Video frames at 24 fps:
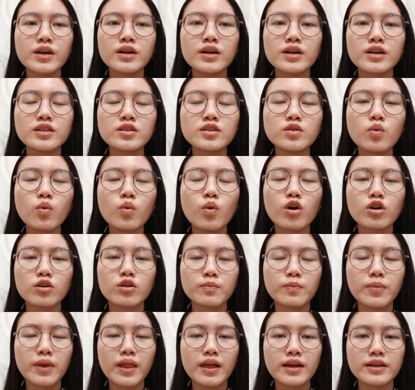in the
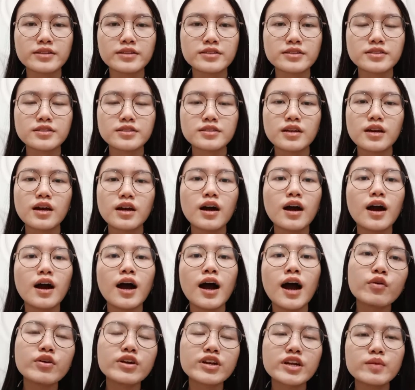workplace.
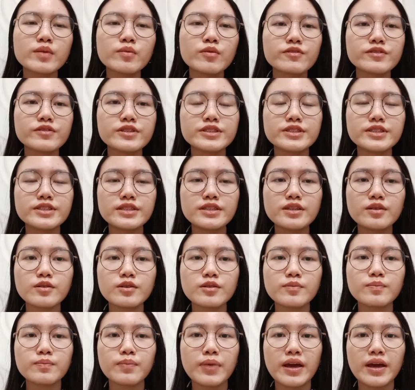We remove the gender
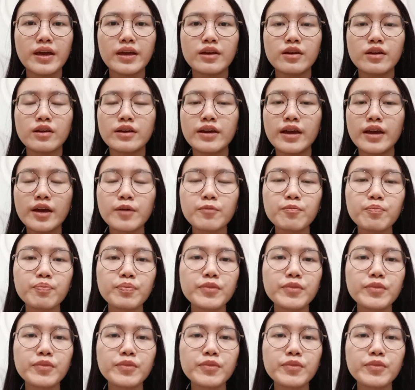pay gap,